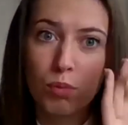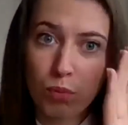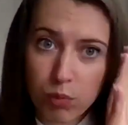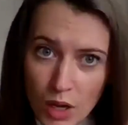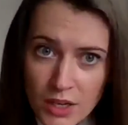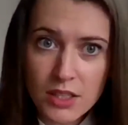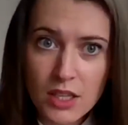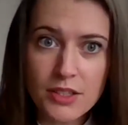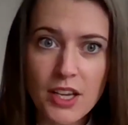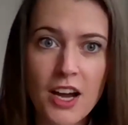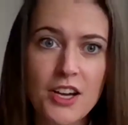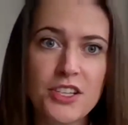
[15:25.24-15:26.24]
Once
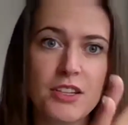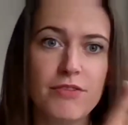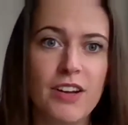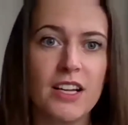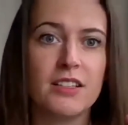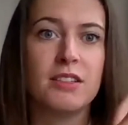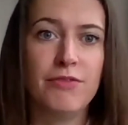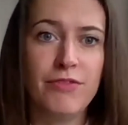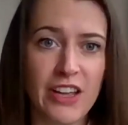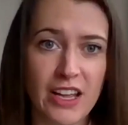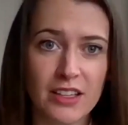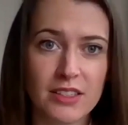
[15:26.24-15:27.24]
those hygiene factors are
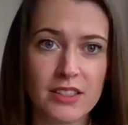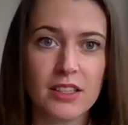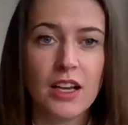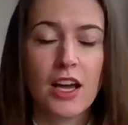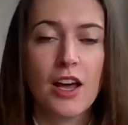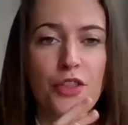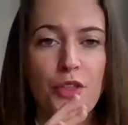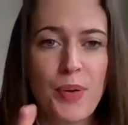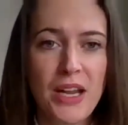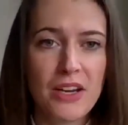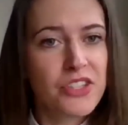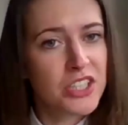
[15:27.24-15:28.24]
fixed, the
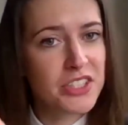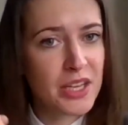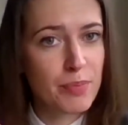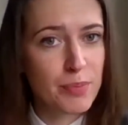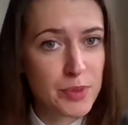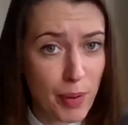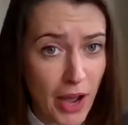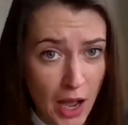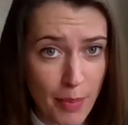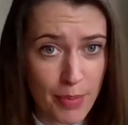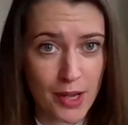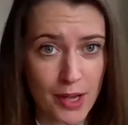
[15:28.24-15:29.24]
PG Tips
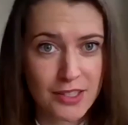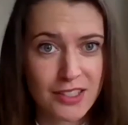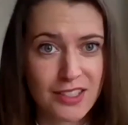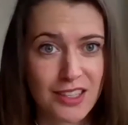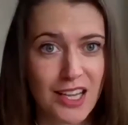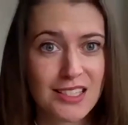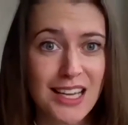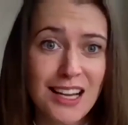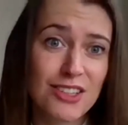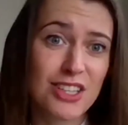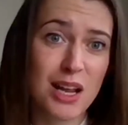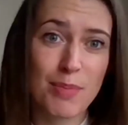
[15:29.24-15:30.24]
purpose is
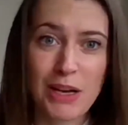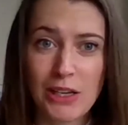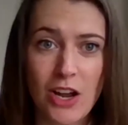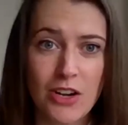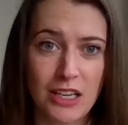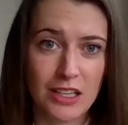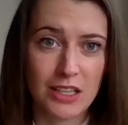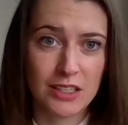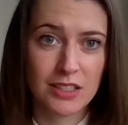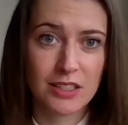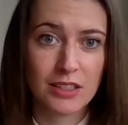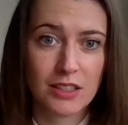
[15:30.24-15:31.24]
actually about loneliness.
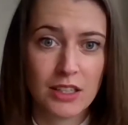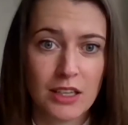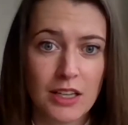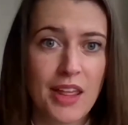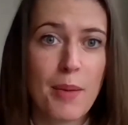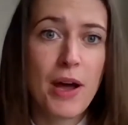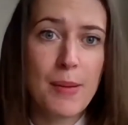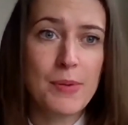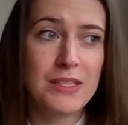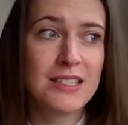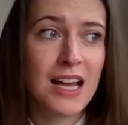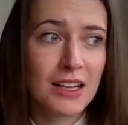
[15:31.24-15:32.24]
Their
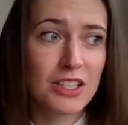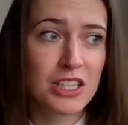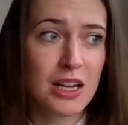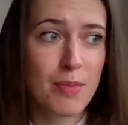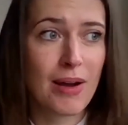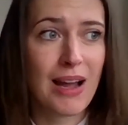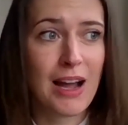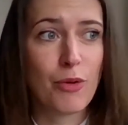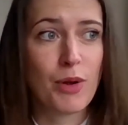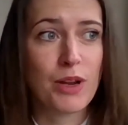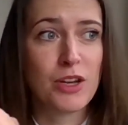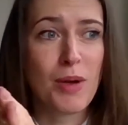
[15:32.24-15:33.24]
purpose is actually about
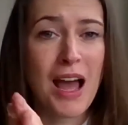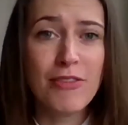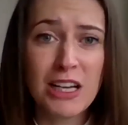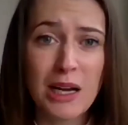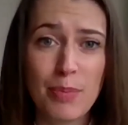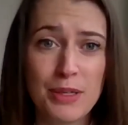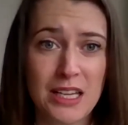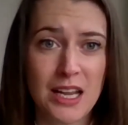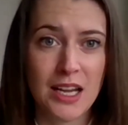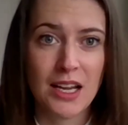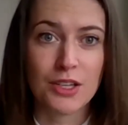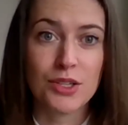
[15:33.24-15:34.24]
how when you have a cup of
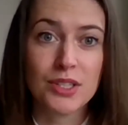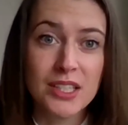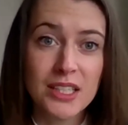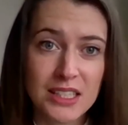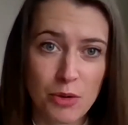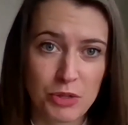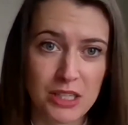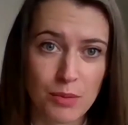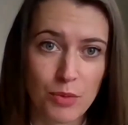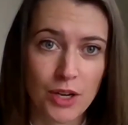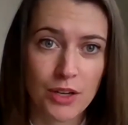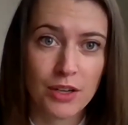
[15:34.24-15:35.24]
tea and you sit down with
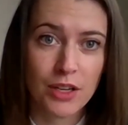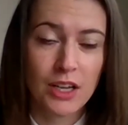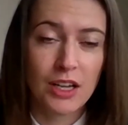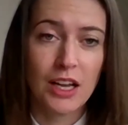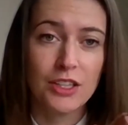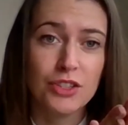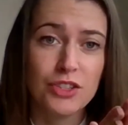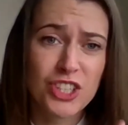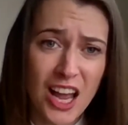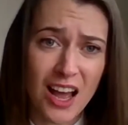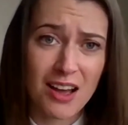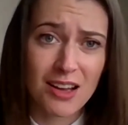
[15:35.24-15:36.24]
someone and you
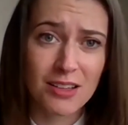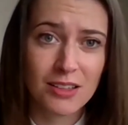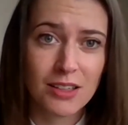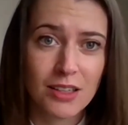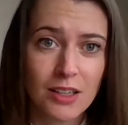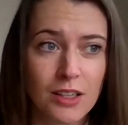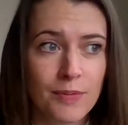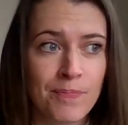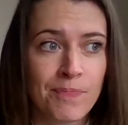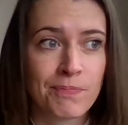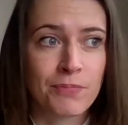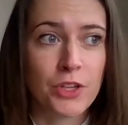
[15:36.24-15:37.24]
chat,
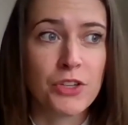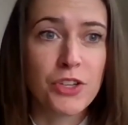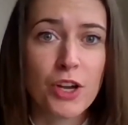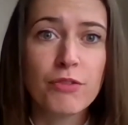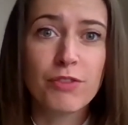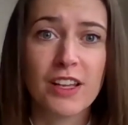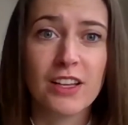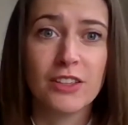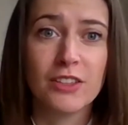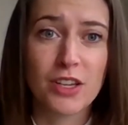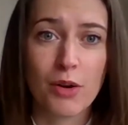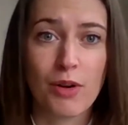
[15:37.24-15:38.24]
you don't
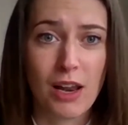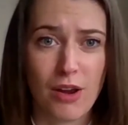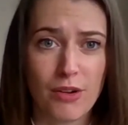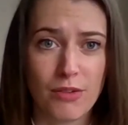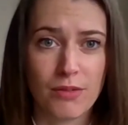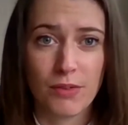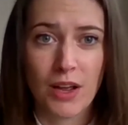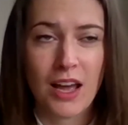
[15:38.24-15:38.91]
feel so alone.